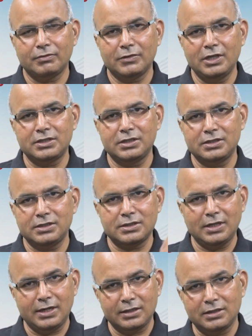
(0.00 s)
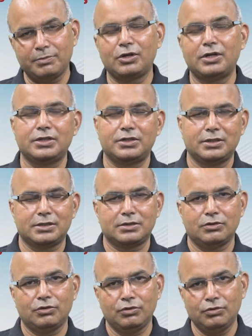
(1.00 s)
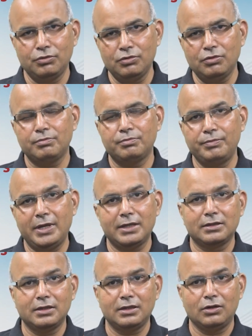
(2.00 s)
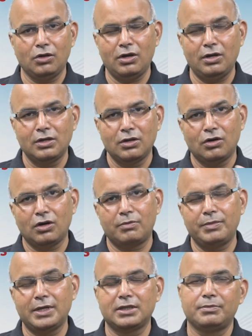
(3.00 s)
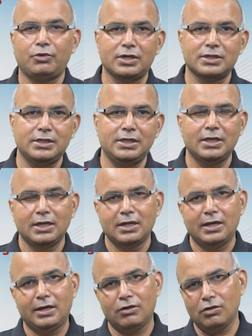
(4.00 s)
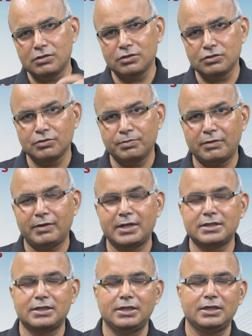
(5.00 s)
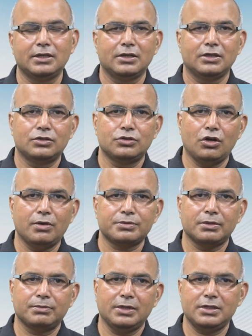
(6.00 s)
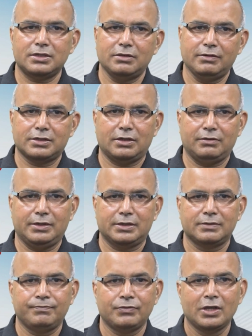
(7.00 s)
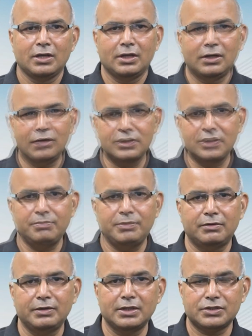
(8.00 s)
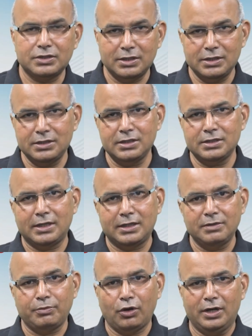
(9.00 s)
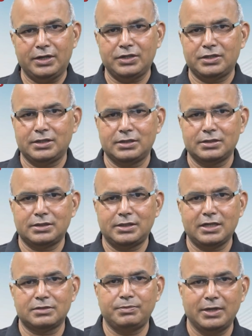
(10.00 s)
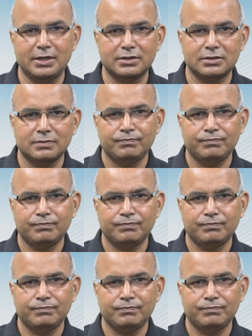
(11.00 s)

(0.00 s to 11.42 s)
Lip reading: the citizens elect the politicians who make the law or make the policy and also supervise the jobs of the civil servants. Now the interaction between the citizens and the politicians takes place